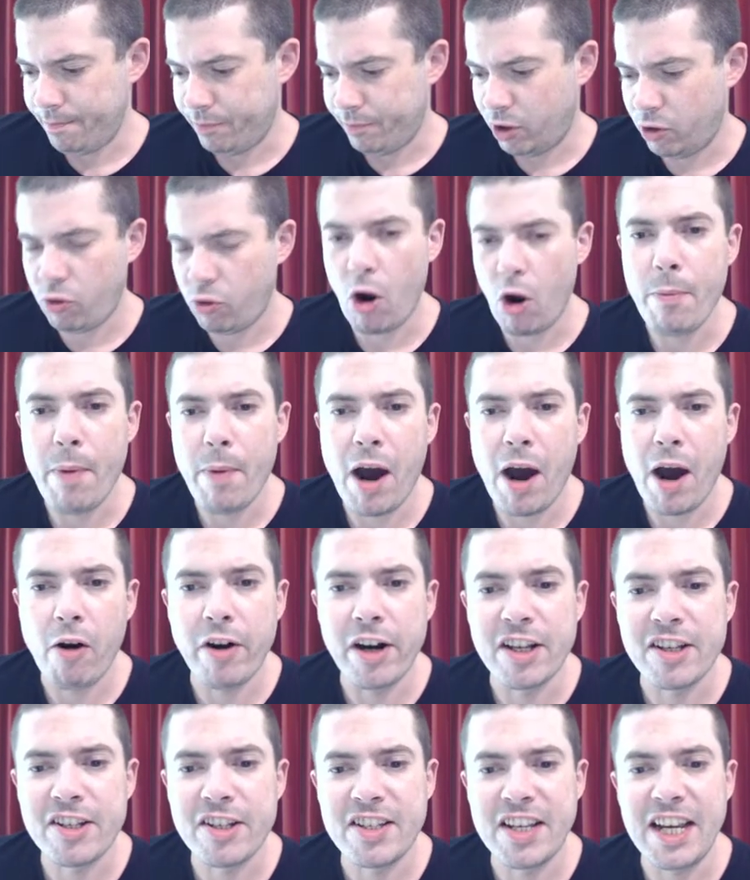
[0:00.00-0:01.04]
crowbar
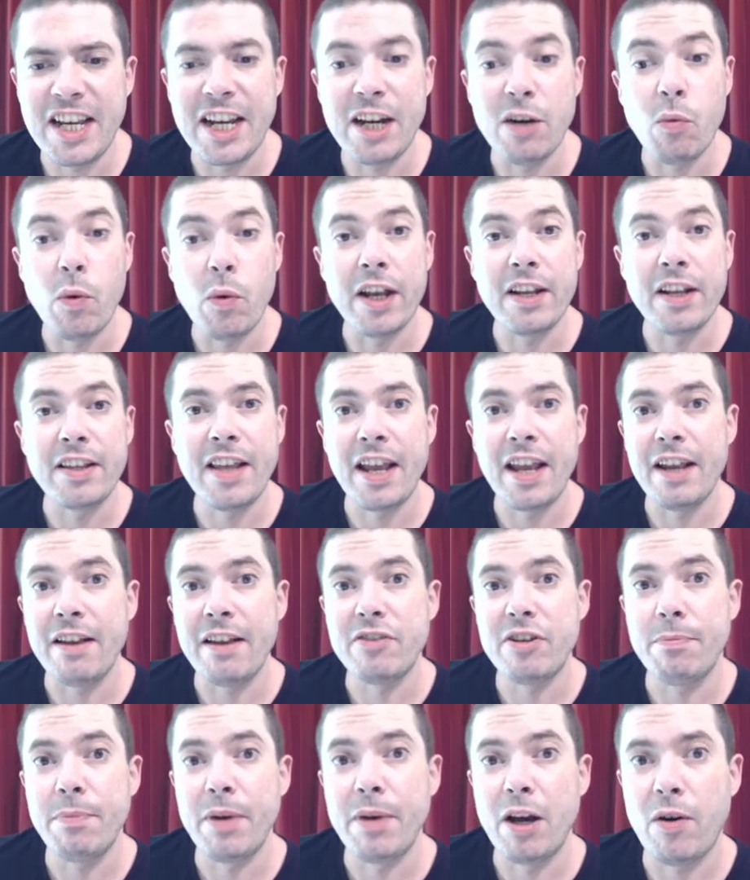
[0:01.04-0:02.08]
in a scene where Dave
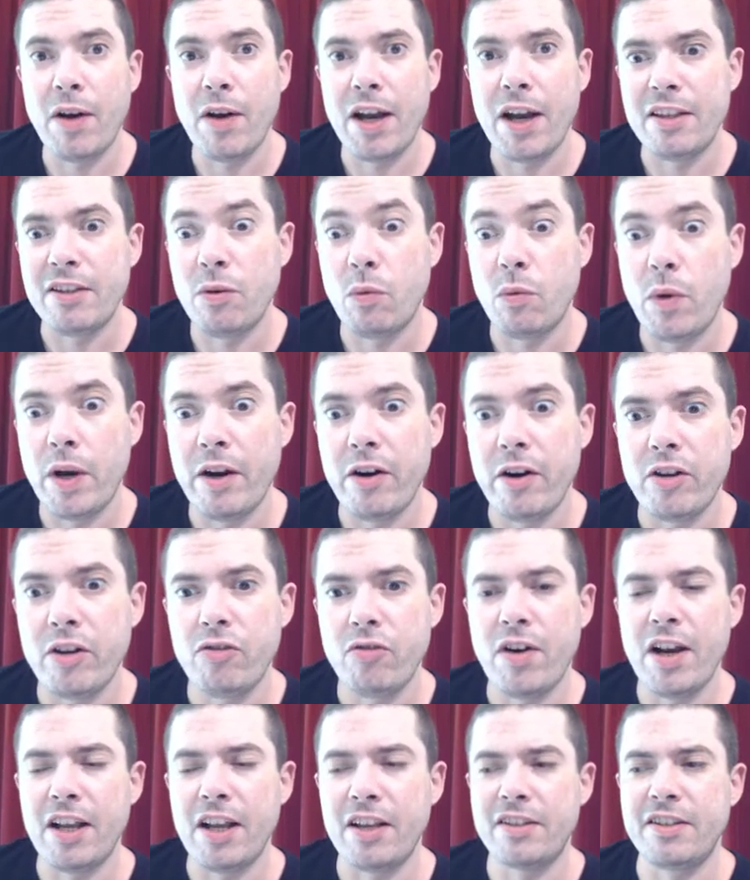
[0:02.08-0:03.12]
Chappelle had to wear a
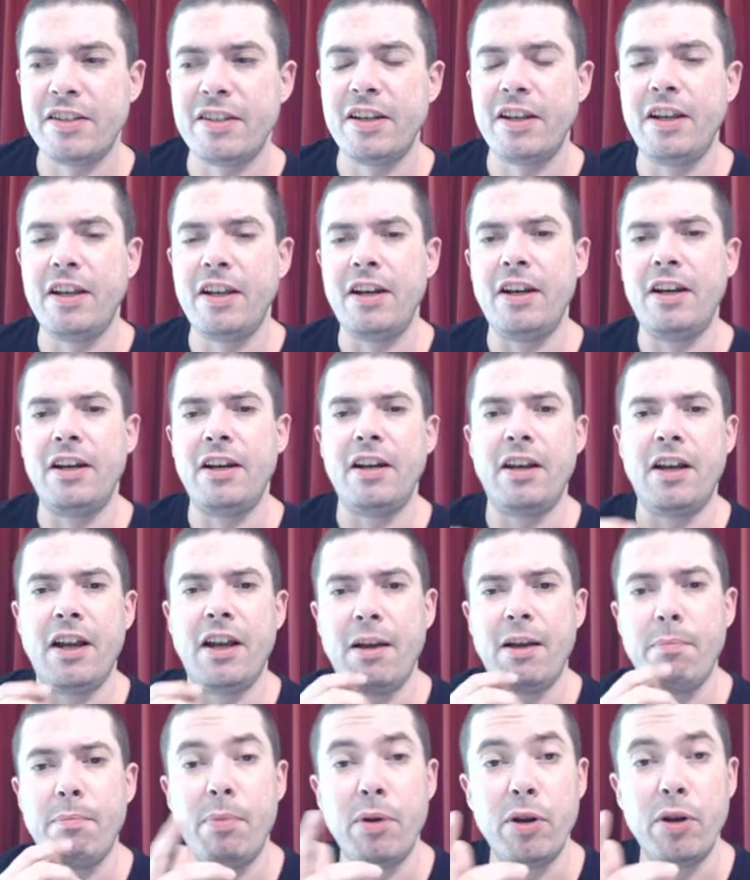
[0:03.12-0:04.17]
dress
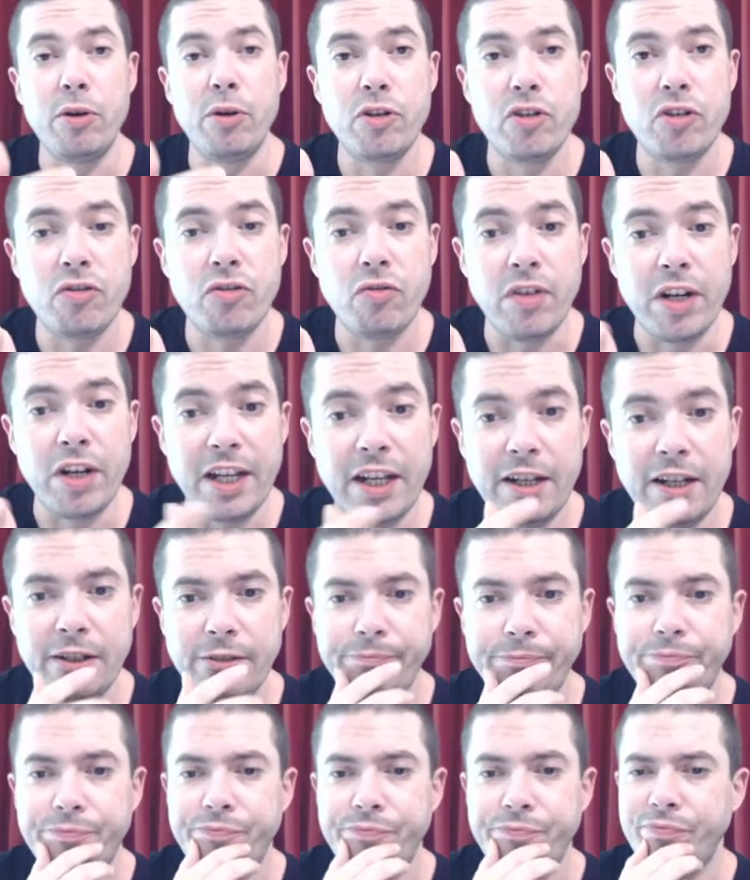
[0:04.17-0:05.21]
in Blue Streak.
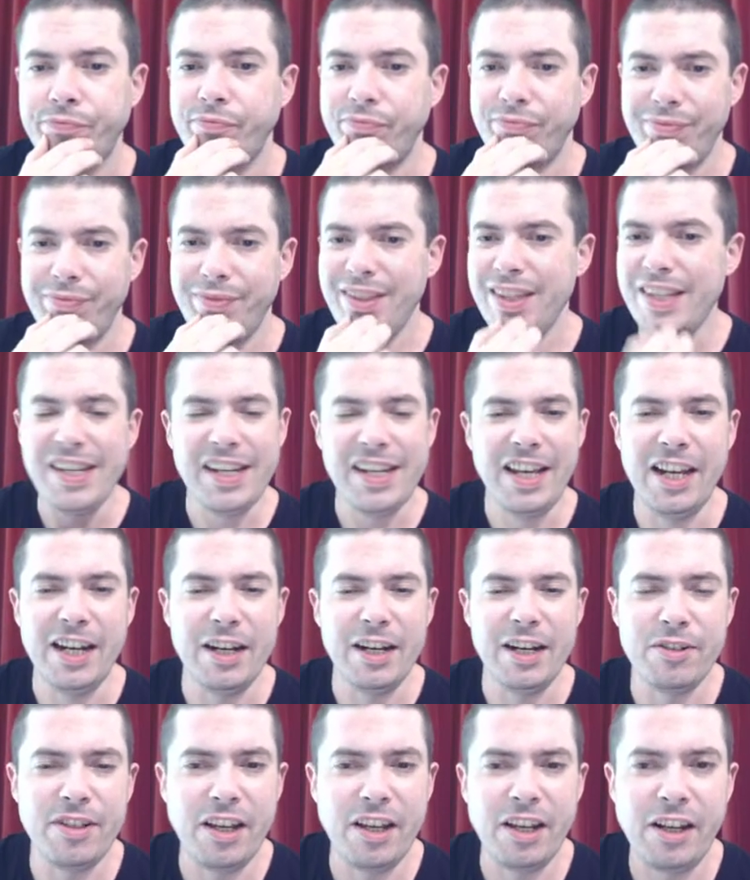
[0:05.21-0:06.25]
And he
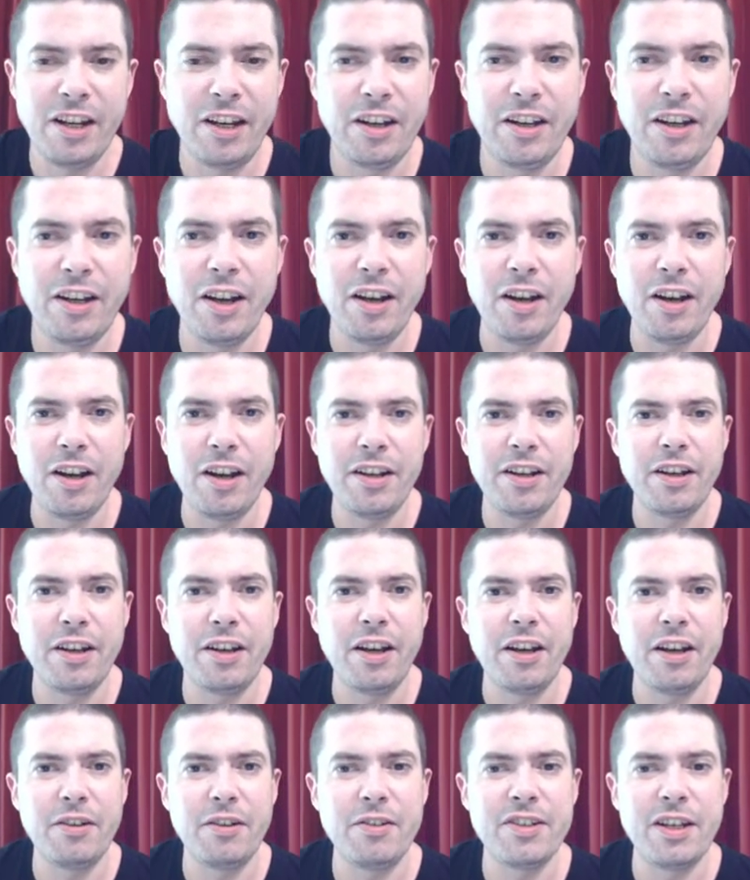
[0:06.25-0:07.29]
was like, no,
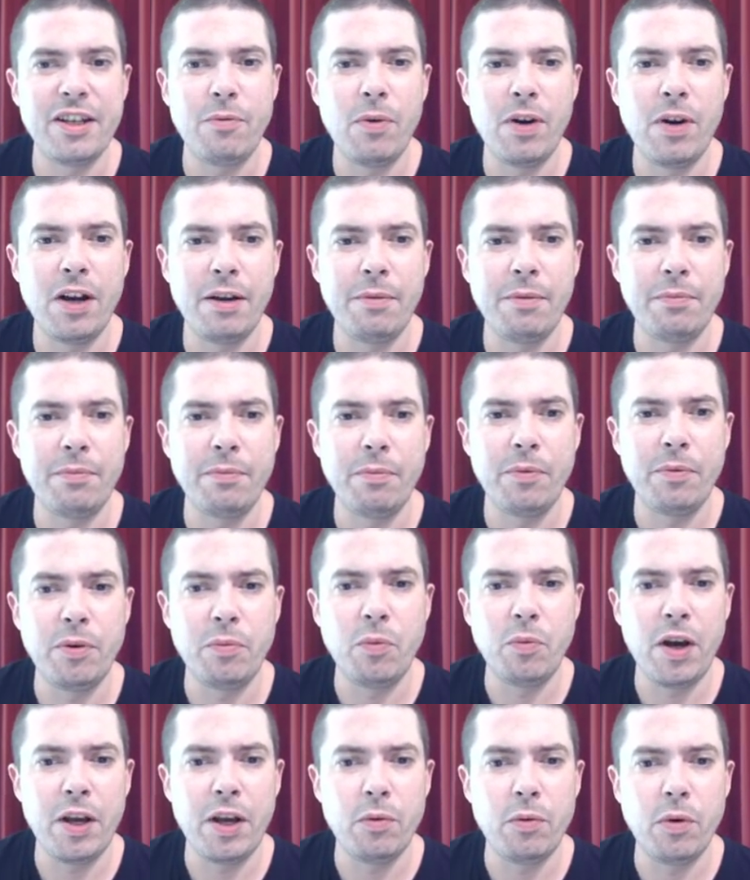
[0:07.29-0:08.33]
I don't see
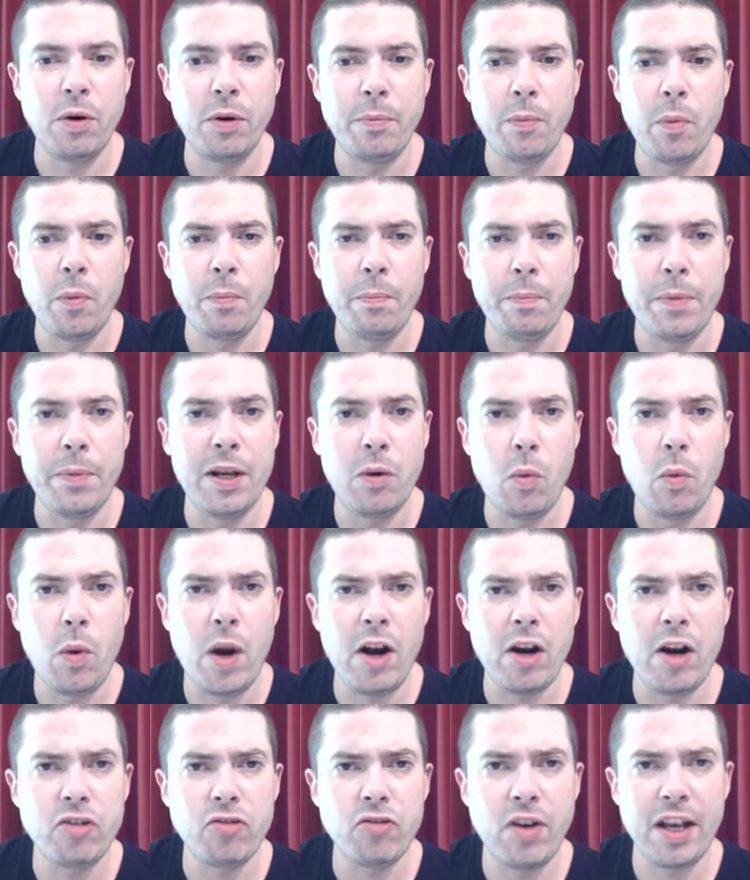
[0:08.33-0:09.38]
why you want me to
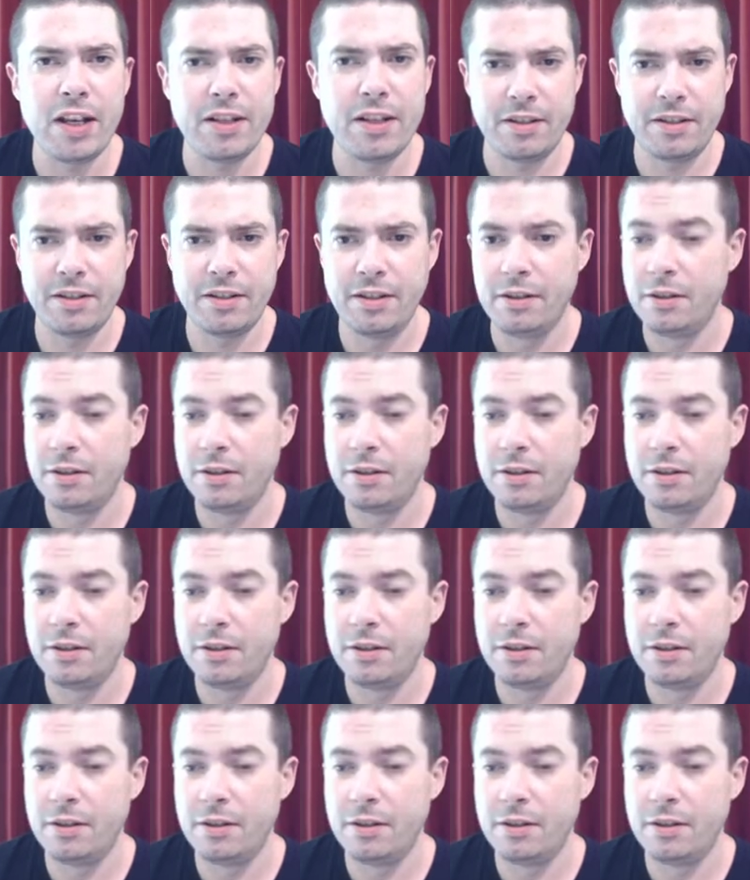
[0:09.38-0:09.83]
wear a dress.